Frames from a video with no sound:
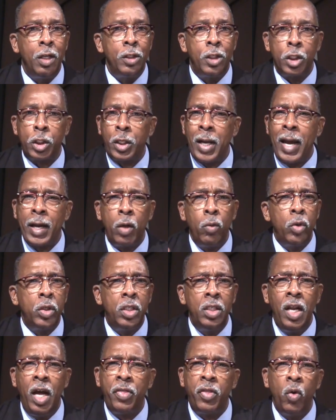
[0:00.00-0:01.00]
Just like it
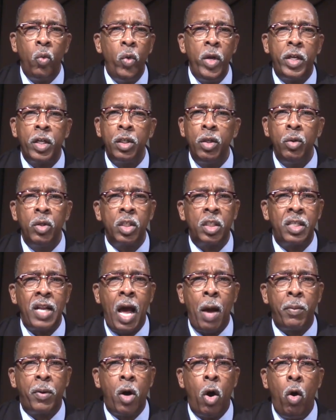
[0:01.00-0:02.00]
was nothing we could do to
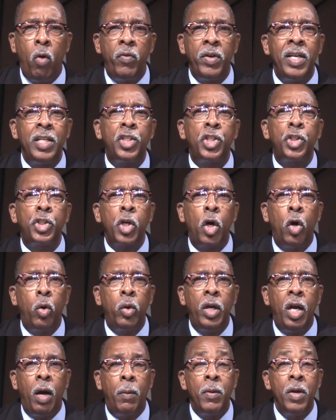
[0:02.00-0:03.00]
stop COVID, it
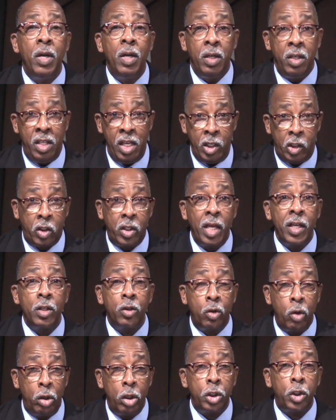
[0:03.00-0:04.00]
showed up. This thing
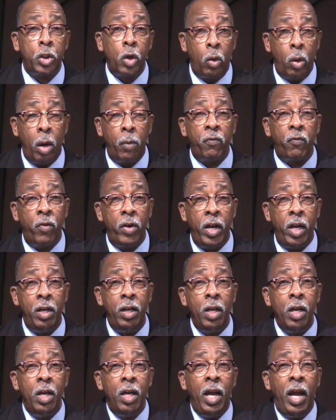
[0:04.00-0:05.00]
is going to show up,
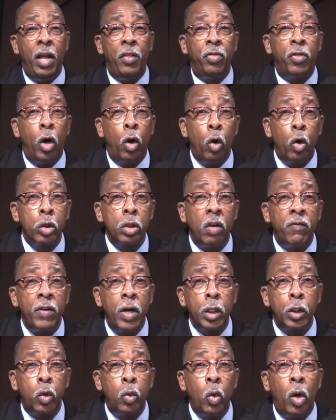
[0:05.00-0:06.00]
friend. And those of
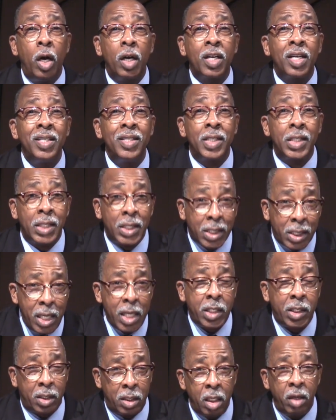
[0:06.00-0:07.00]
us who are
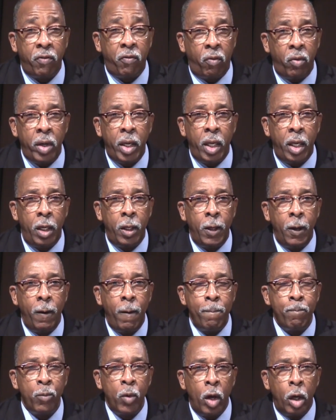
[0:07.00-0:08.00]
consistent, friend,
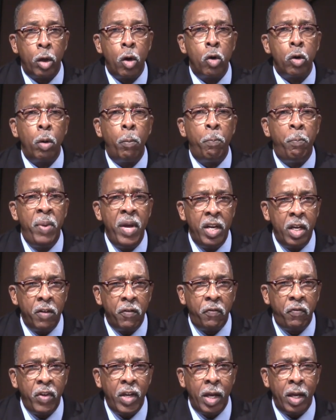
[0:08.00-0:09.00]
are going to
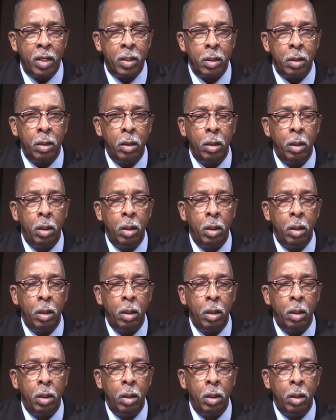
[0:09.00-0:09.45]
benefit.